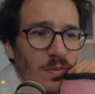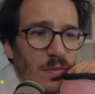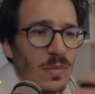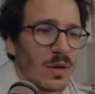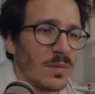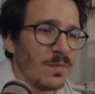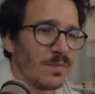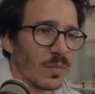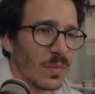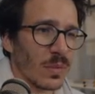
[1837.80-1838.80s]
Okay.
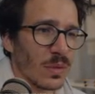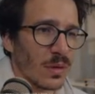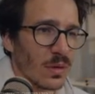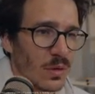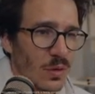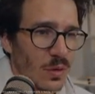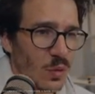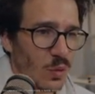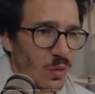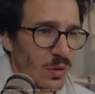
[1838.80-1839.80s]

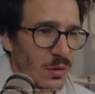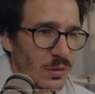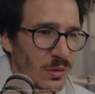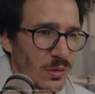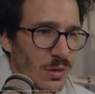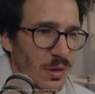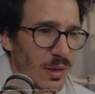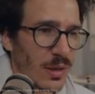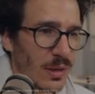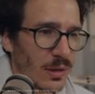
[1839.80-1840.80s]
Cool.
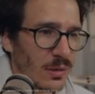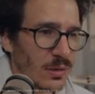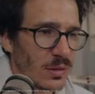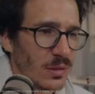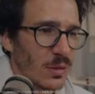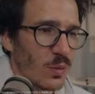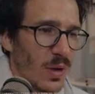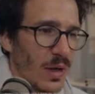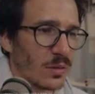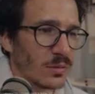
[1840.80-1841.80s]
Aha. Uh-huh.
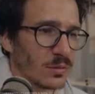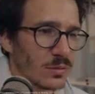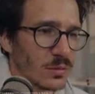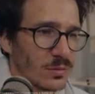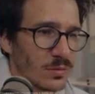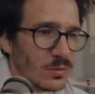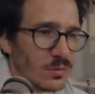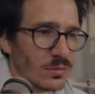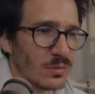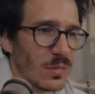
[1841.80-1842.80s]
Wow.
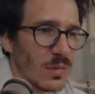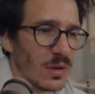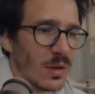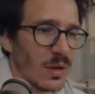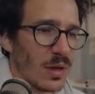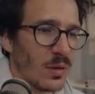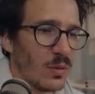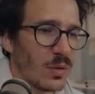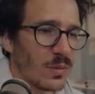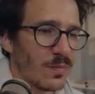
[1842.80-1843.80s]
Okay, now
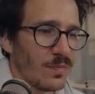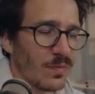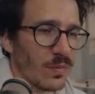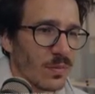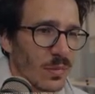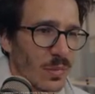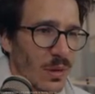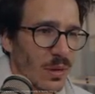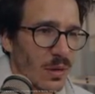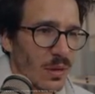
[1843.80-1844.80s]
we're...
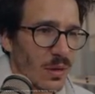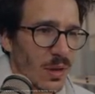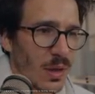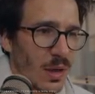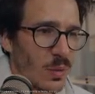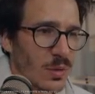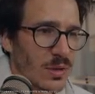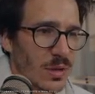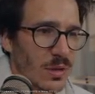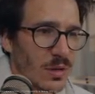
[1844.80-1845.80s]
How
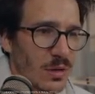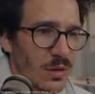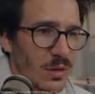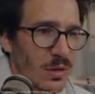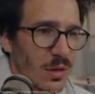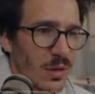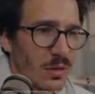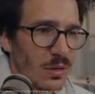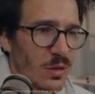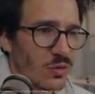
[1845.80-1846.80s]
was I not...
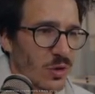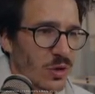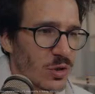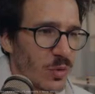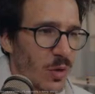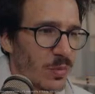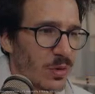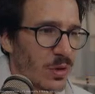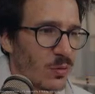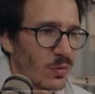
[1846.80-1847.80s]
Cannot this structure
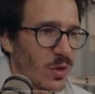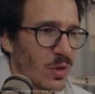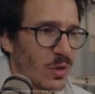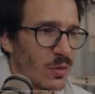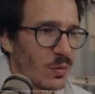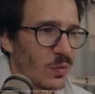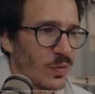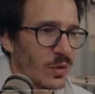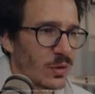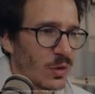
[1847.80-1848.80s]
property create node
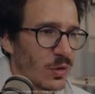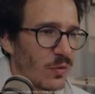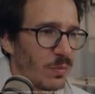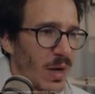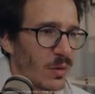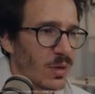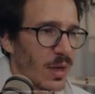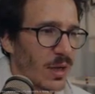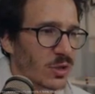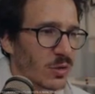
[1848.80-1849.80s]
field of bound
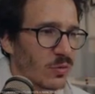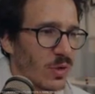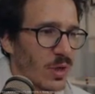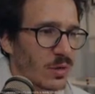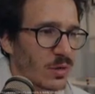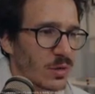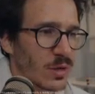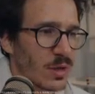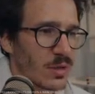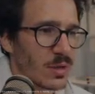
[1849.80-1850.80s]
action creators
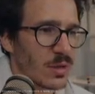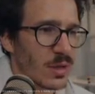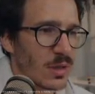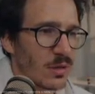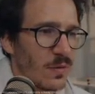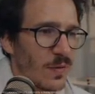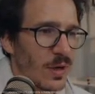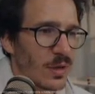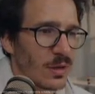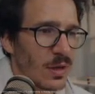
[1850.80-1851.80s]
as it is undefined?